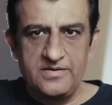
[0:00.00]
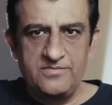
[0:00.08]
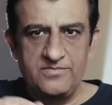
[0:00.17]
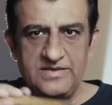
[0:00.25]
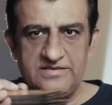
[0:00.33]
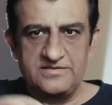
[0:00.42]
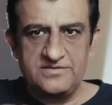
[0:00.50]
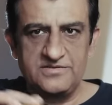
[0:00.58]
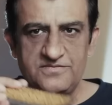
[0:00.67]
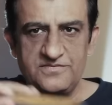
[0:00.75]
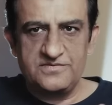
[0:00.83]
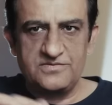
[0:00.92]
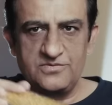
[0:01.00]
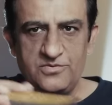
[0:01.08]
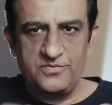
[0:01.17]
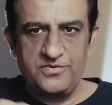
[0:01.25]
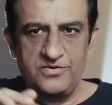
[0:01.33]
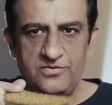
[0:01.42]
Messages for
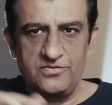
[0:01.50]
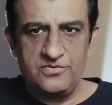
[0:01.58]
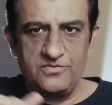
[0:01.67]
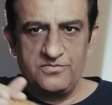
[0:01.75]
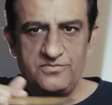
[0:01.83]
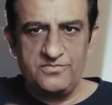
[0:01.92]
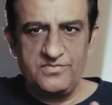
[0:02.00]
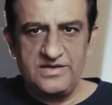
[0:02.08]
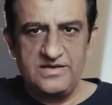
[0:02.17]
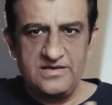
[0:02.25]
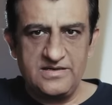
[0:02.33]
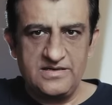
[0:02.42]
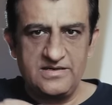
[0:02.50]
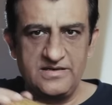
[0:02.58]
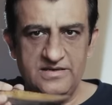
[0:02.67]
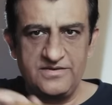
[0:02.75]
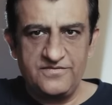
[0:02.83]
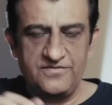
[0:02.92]
Scorpio, ten
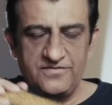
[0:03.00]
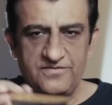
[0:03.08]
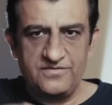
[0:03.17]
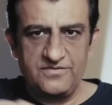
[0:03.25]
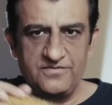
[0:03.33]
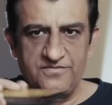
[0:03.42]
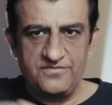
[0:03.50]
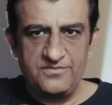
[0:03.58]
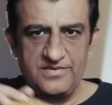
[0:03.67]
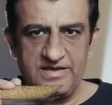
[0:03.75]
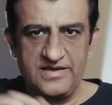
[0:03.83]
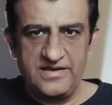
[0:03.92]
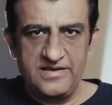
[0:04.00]
days of May.